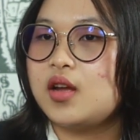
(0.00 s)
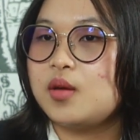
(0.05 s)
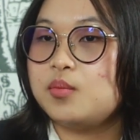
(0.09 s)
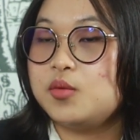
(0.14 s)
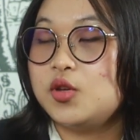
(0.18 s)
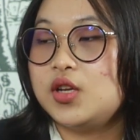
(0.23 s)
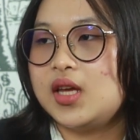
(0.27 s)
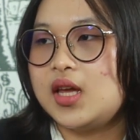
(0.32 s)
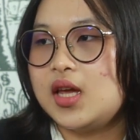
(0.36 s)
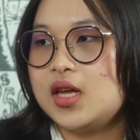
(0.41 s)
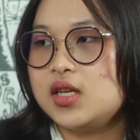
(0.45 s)

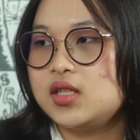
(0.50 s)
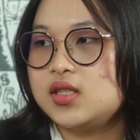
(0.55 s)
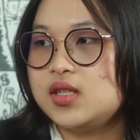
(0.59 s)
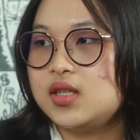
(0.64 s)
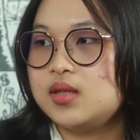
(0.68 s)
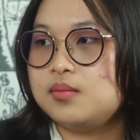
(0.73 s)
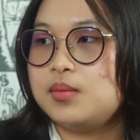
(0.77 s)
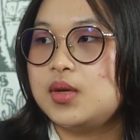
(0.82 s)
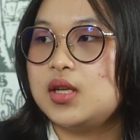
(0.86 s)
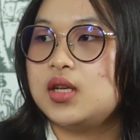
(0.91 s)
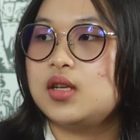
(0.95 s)

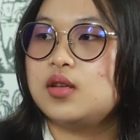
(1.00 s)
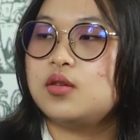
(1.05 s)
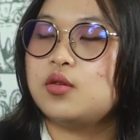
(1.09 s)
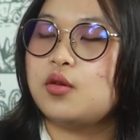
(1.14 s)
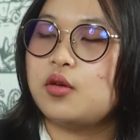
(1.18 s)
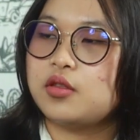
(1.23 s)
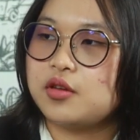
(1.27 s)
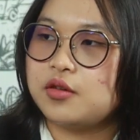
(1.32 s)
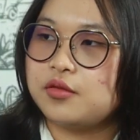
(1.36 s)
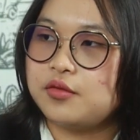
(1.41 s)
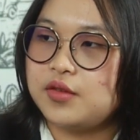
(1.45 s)
communication with
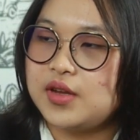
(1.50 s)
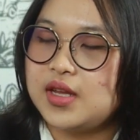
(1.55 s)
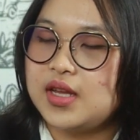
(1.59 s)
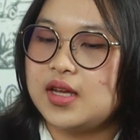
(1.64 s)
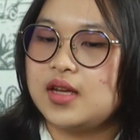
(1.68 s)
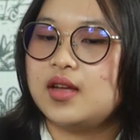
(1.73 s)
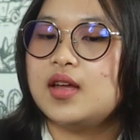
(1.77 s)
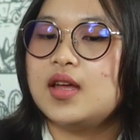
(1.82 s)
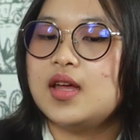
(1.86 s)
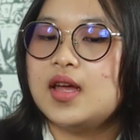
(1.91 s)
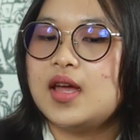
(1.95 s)
North
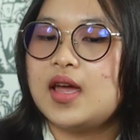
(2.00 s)
Korea